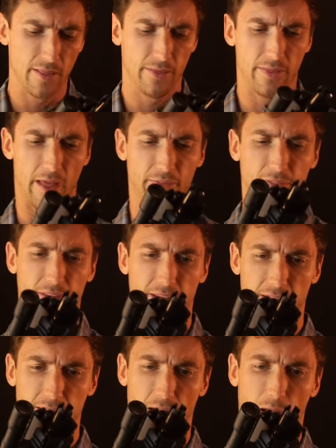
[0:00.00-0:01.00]
that
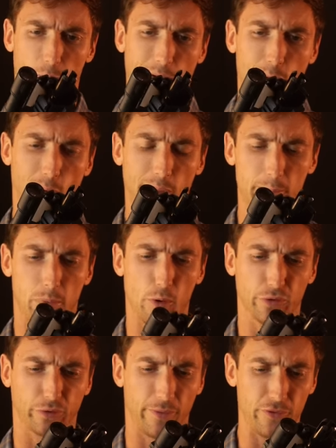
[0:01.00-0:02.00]
the uh, recoil
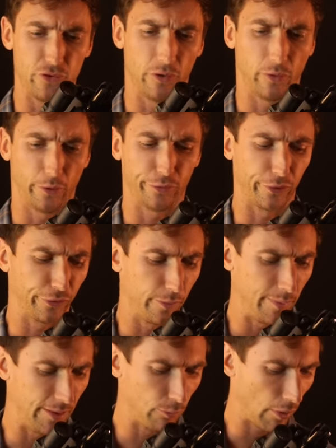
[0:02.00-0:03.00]
impulse from the G36
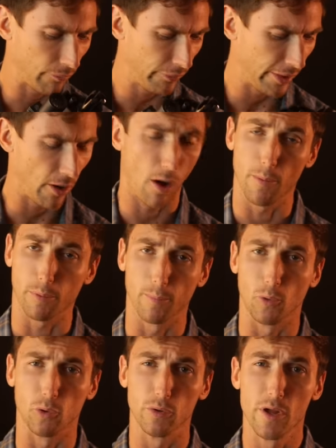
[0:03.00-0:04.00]
to be roughly
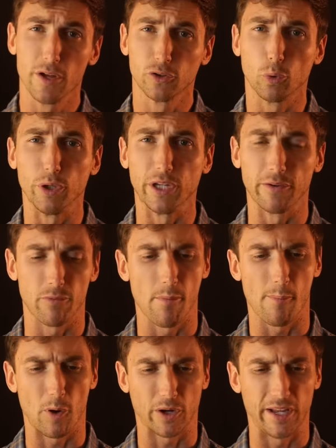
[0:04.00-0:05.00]
comparable to what you get from
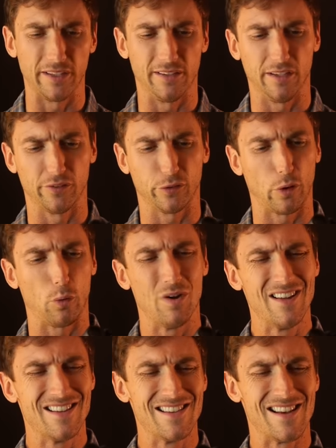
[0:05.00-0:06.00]
a Mark 18. So
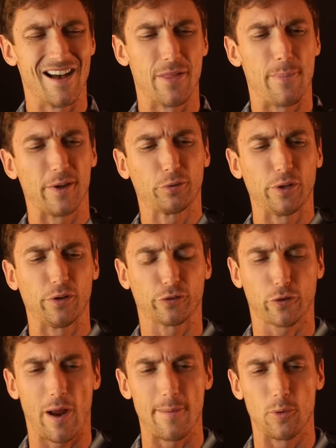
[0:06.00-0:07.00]
uh, the best way to
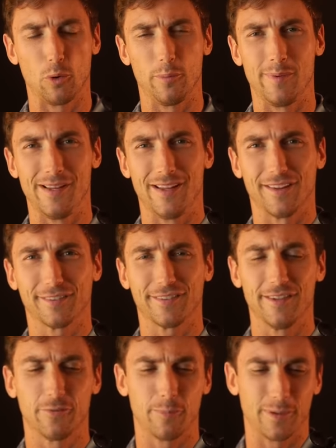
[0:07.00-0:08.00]
describe it would be a
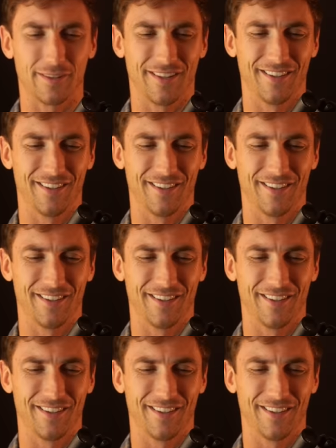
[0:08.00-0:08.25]
sniff but